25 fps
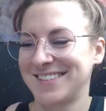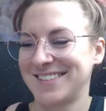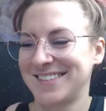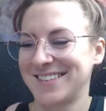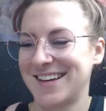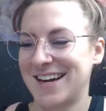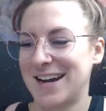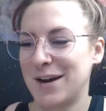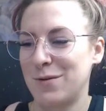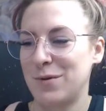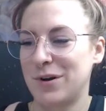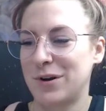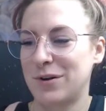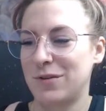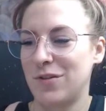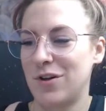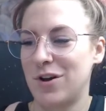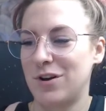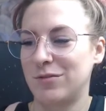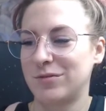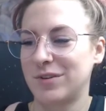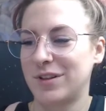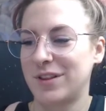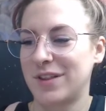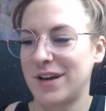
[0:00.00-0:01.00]
I went
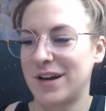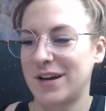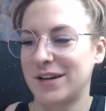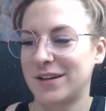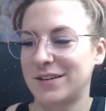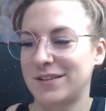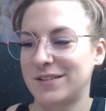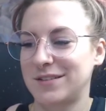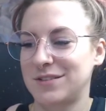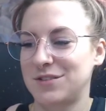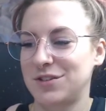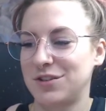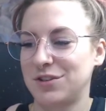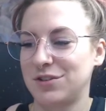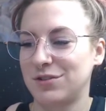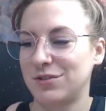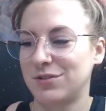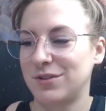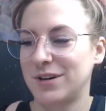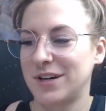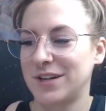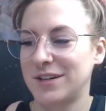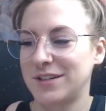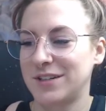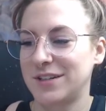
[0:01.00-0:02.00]
along with that too.
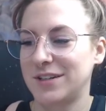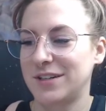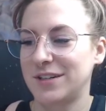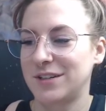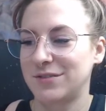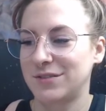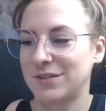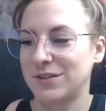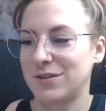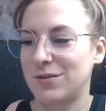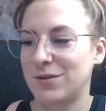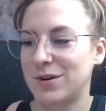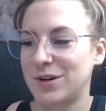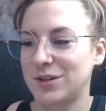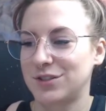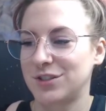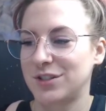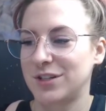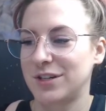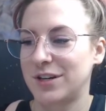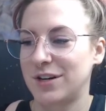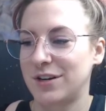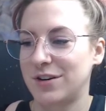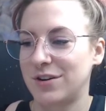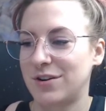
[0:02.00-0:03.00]
I didn't even question
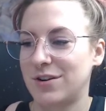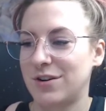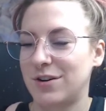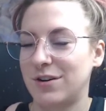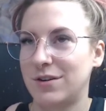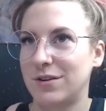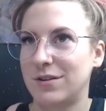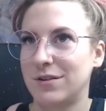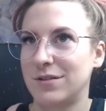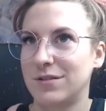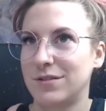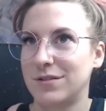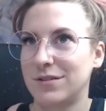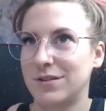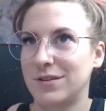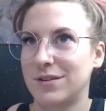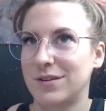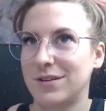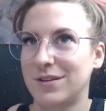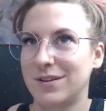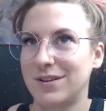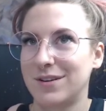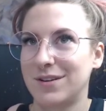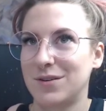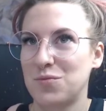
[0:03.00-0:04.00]
it at all.
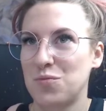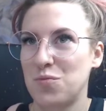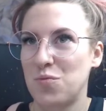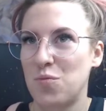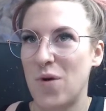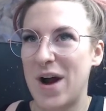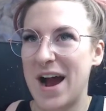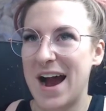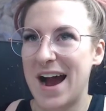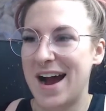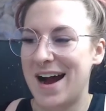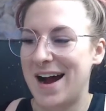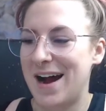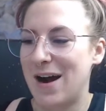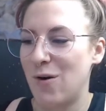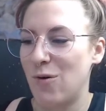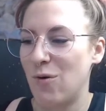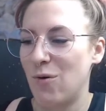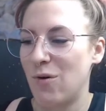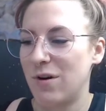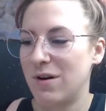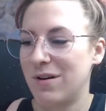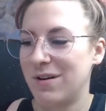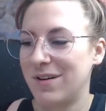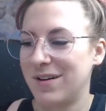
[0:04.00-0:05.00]

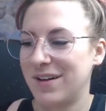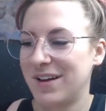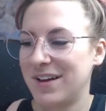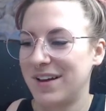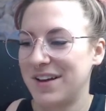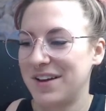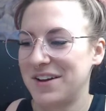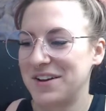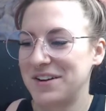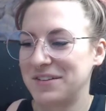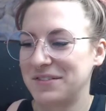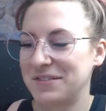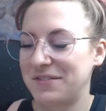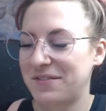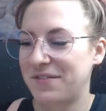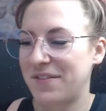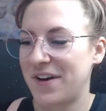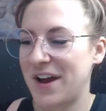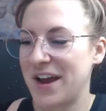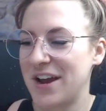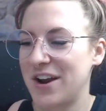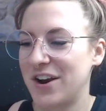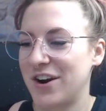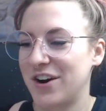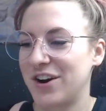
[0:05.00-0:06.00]
Wow.
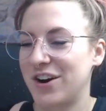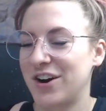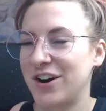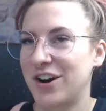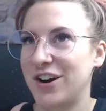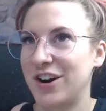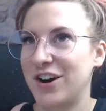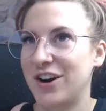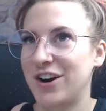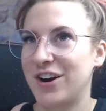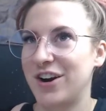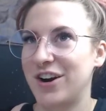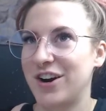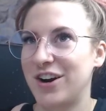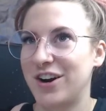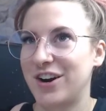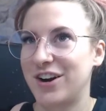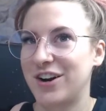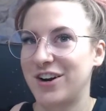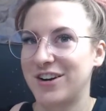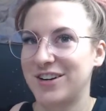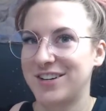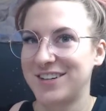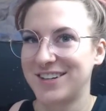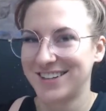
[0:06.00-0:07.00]

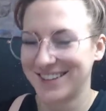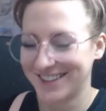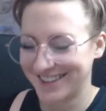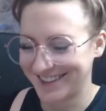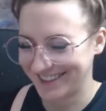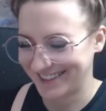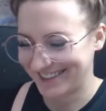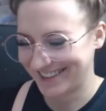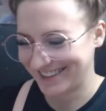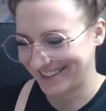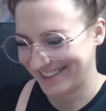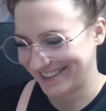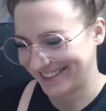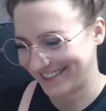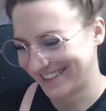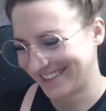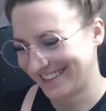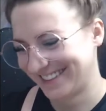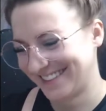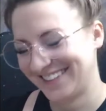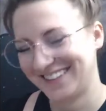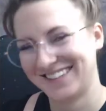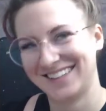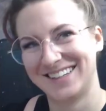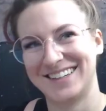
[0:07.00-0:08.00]
Fired.
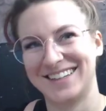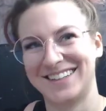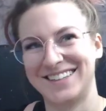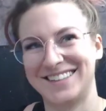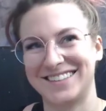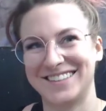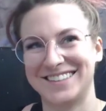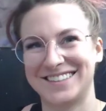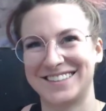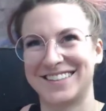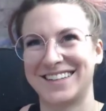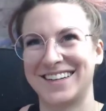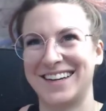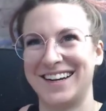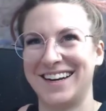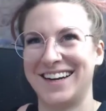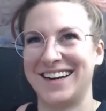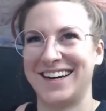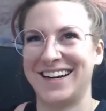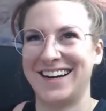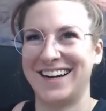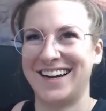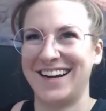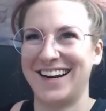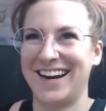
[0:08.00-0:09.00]
Just
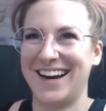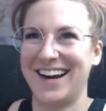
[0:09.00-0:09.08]
kidding.